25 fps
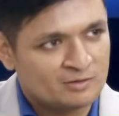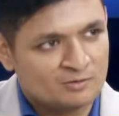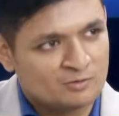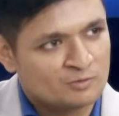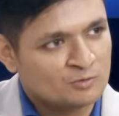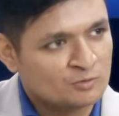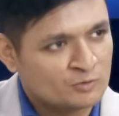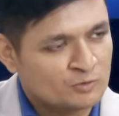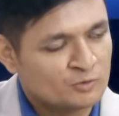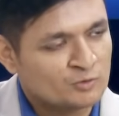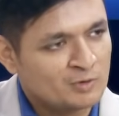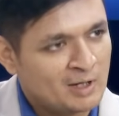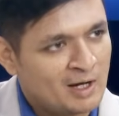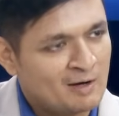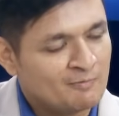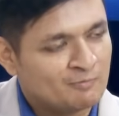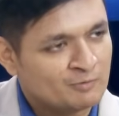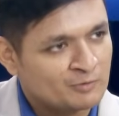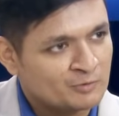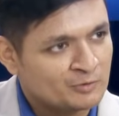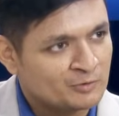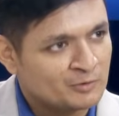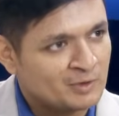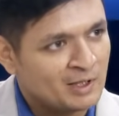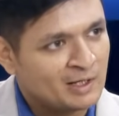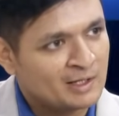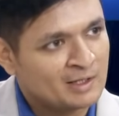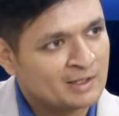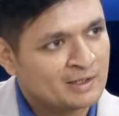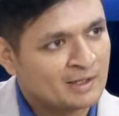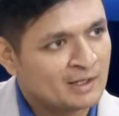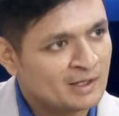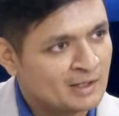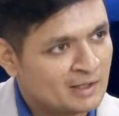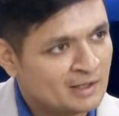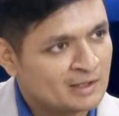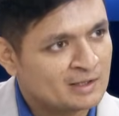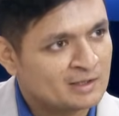do you have to
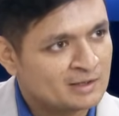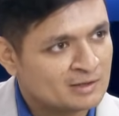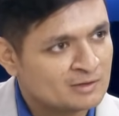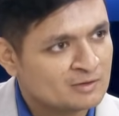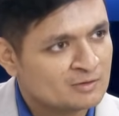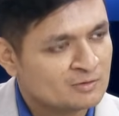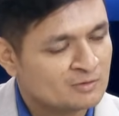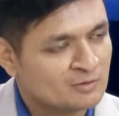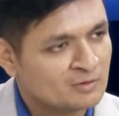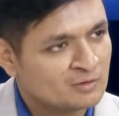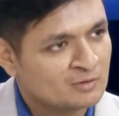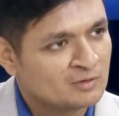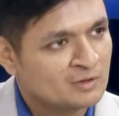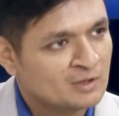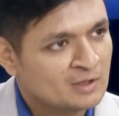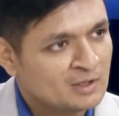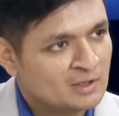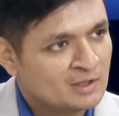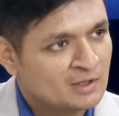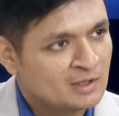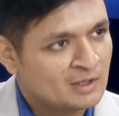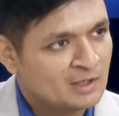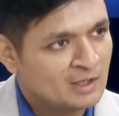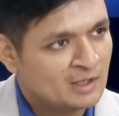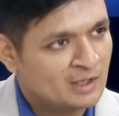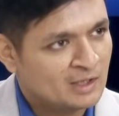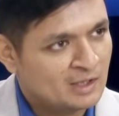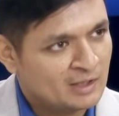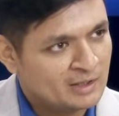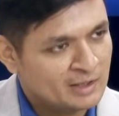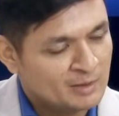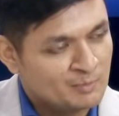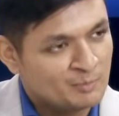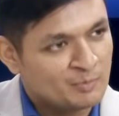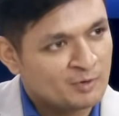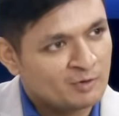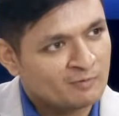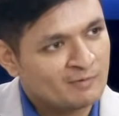iterate and
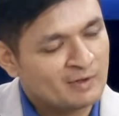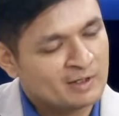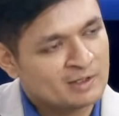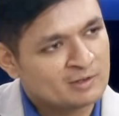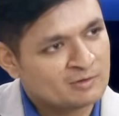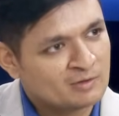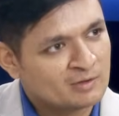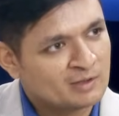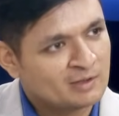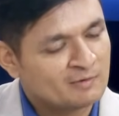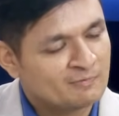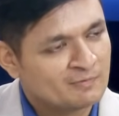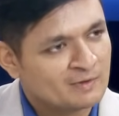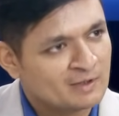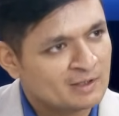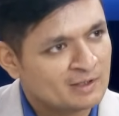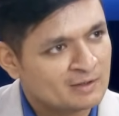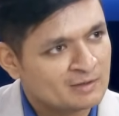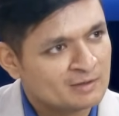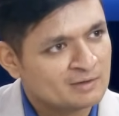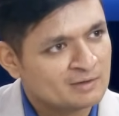improvise on different